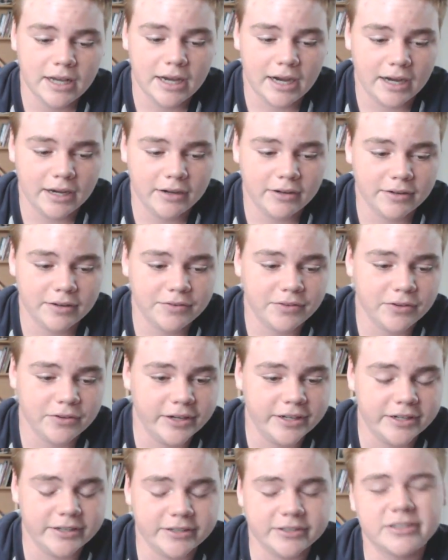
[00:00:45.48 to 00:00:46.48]
I left the
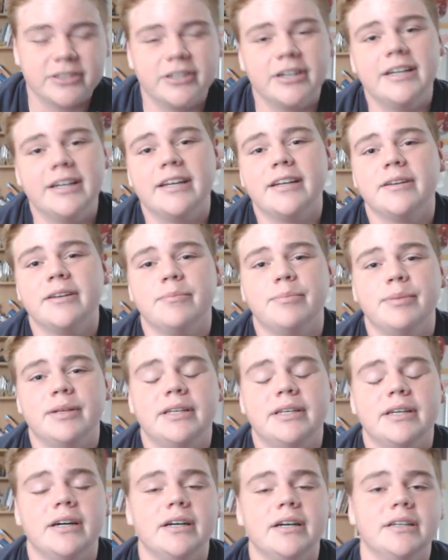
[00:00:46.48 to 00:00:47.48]
Leaders Clan
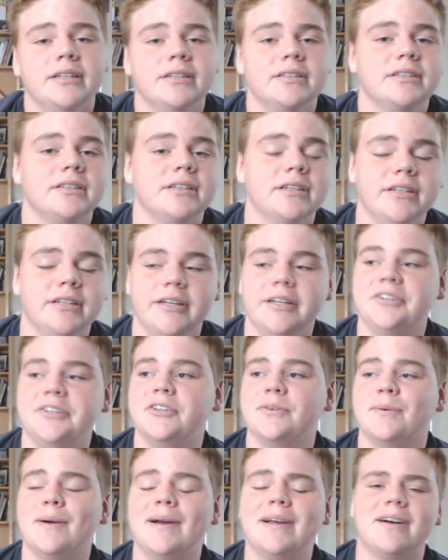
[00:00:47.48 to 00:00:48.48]
because
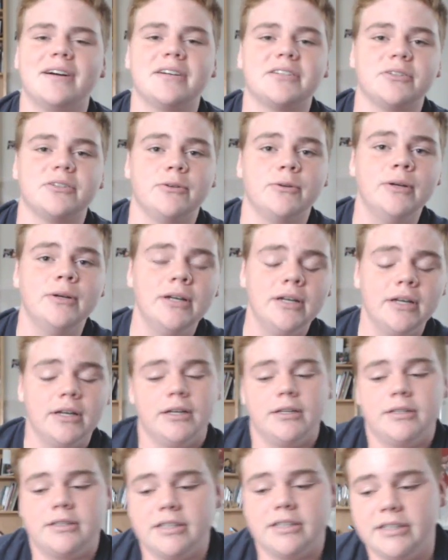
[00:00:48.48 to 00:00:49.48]
you might also
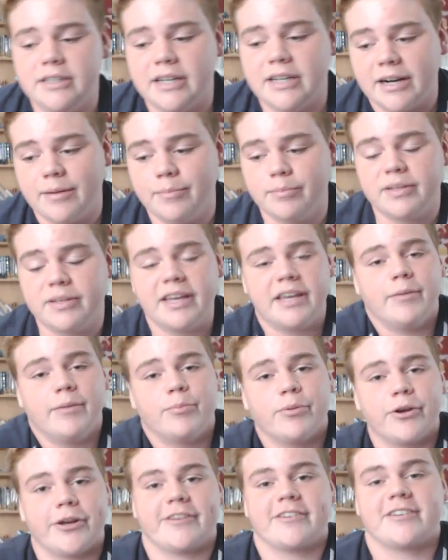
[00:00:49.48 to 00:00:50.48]
see that I'm taking
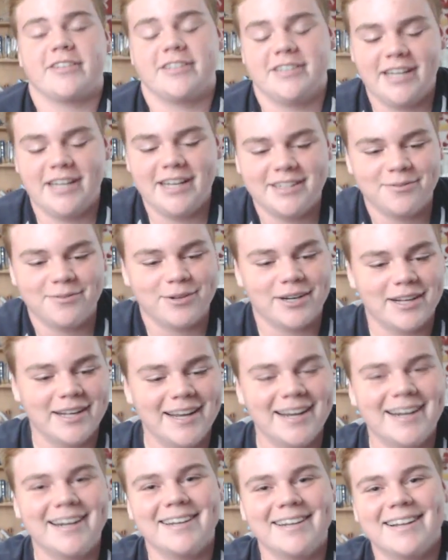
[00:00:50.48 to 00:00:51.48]
breaks because that's when I
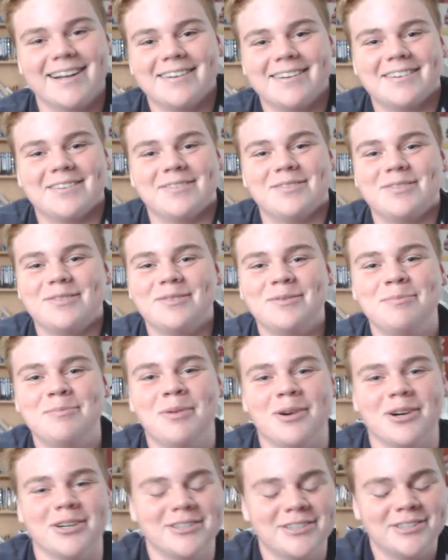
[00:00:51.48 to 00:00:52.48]
edit out the
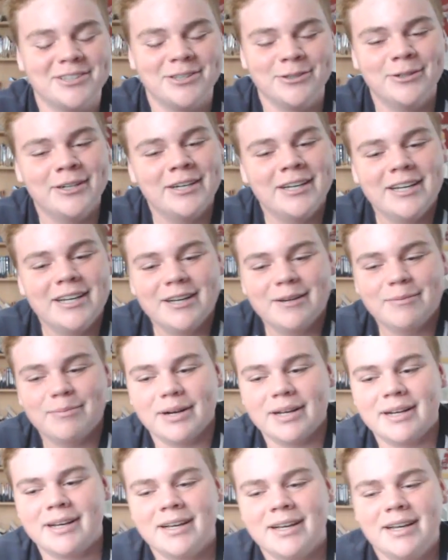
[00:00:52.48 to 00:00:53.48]
parts too,
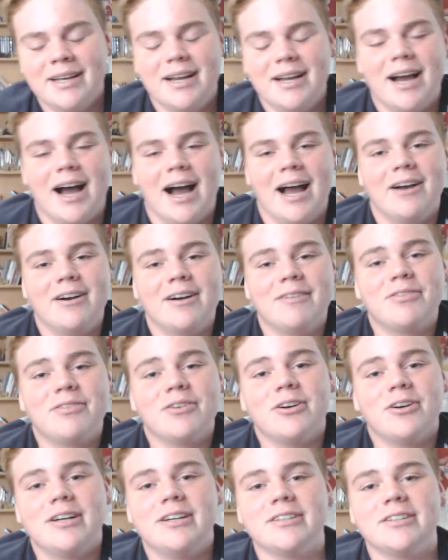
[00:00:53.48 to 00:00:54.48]
but I left
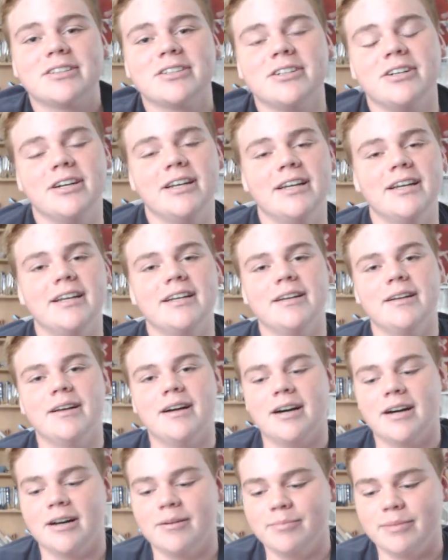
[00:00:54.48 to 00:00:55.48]
the Leaders Clan
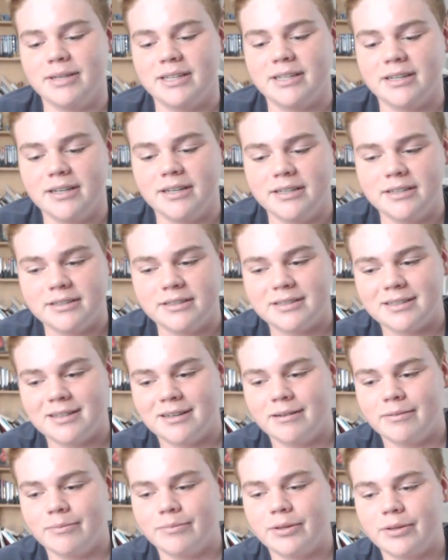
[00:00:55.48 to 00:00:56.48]
because
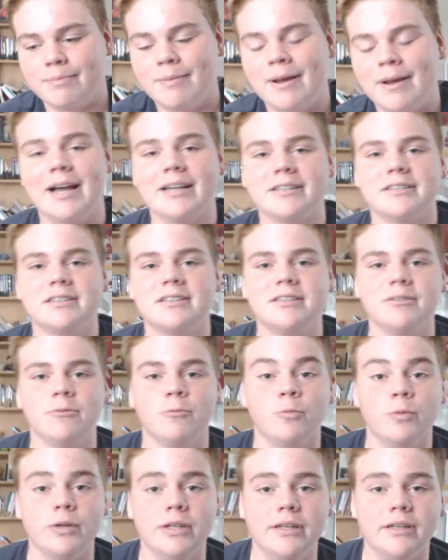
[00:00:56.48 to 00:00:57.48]
the past
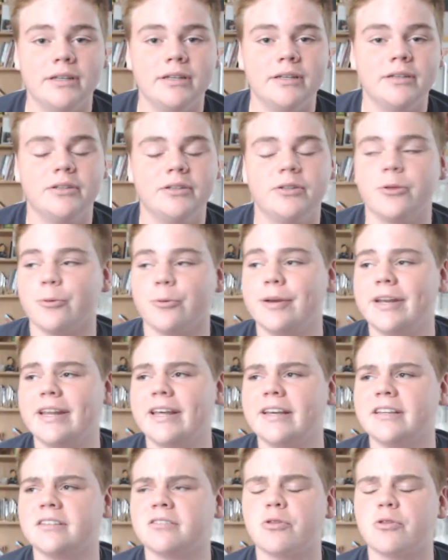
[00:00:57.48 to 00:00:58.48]
week, 3
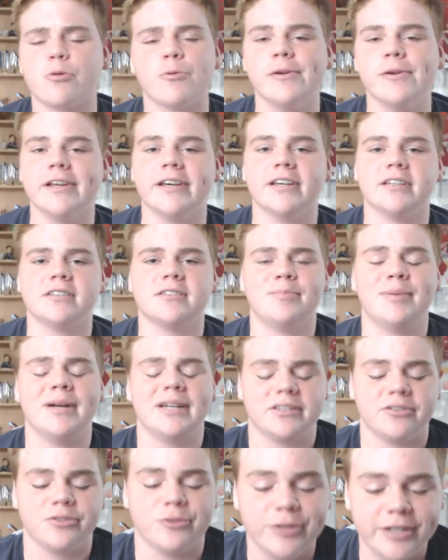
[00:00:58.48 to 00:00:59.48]
days, 3 days, the
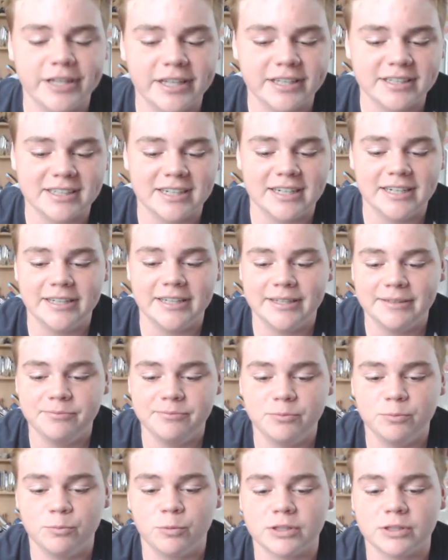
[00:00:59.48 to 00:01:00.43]
past 3 days, the